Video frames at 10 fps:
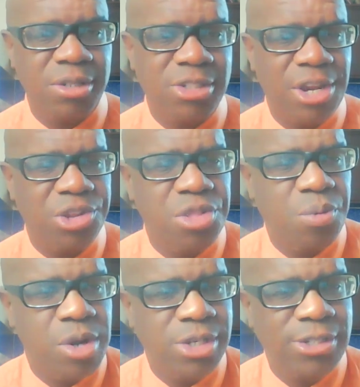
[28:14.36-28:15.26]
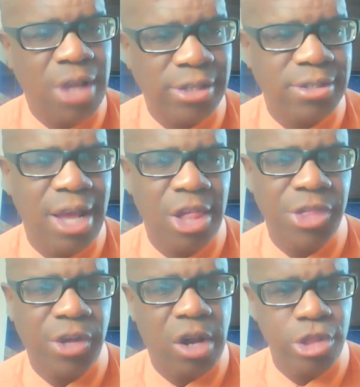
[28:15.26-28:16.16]
are sending to the world is not
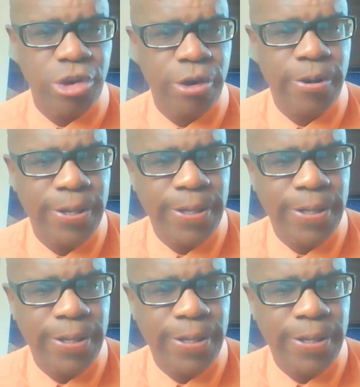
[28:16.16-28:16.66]
healthy culture,